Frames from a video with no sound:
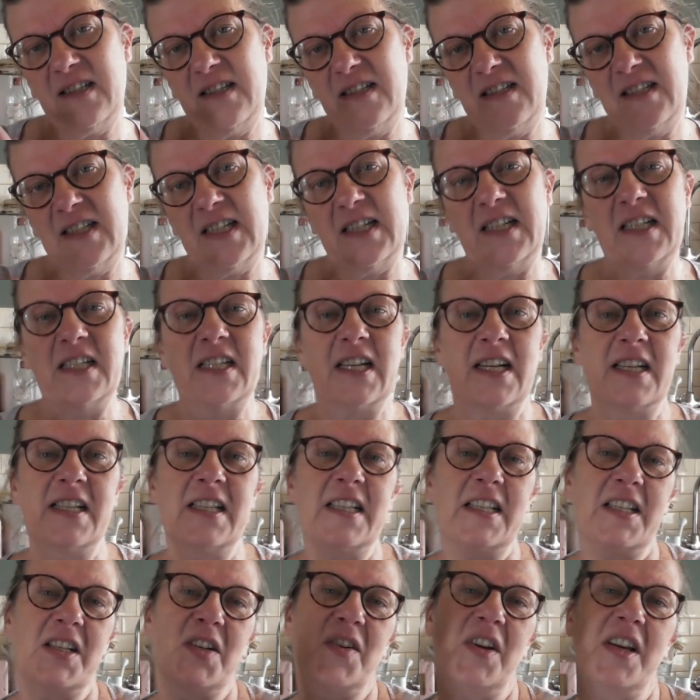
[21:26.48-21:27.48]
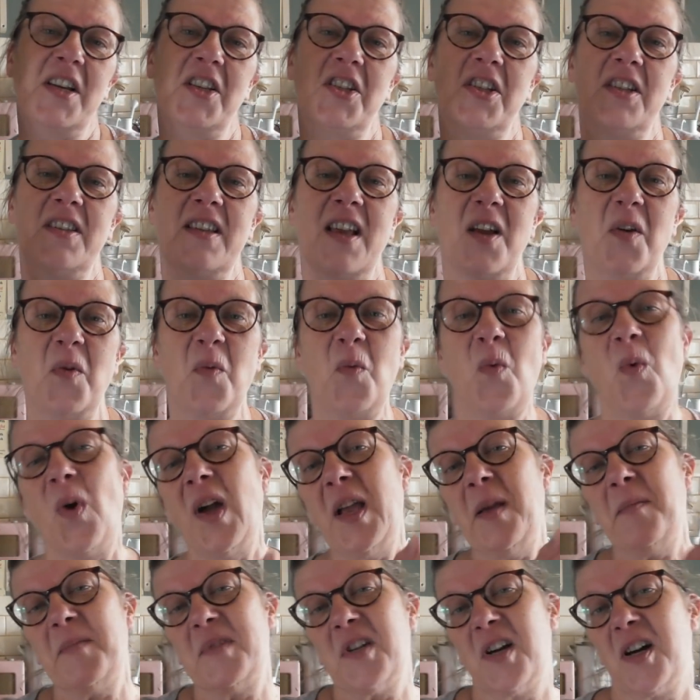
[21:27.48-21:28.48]
teeny tiny scritch and then
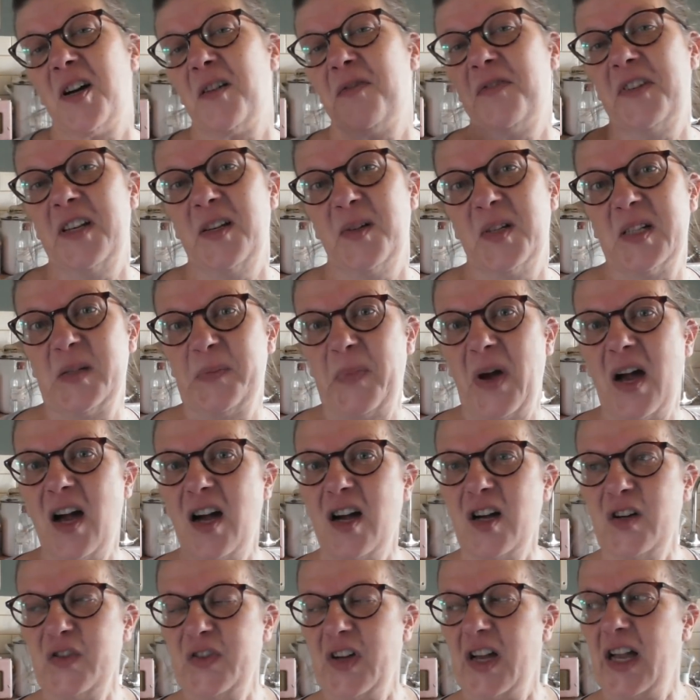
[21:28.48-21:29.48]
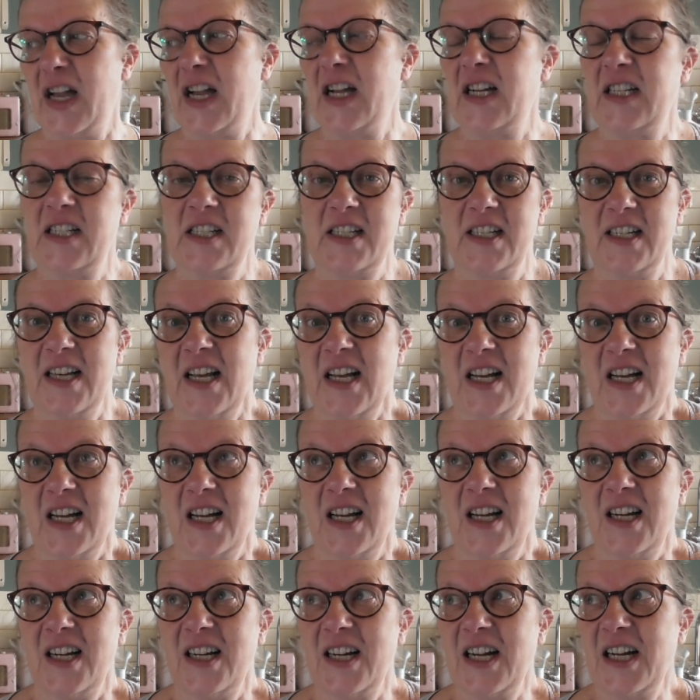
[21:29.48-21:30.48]
wiped it off and it was perfect.
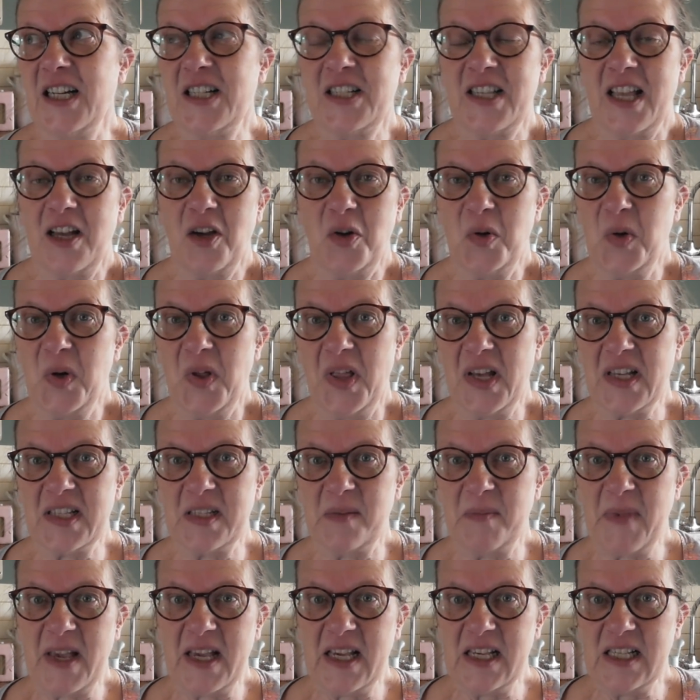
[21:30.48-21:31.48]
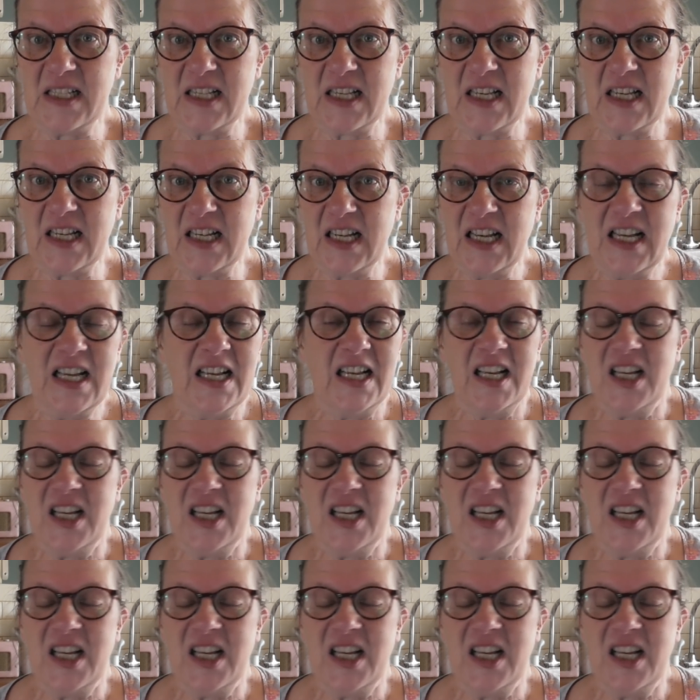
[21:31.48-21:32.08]
I was like, oh, that's amazing.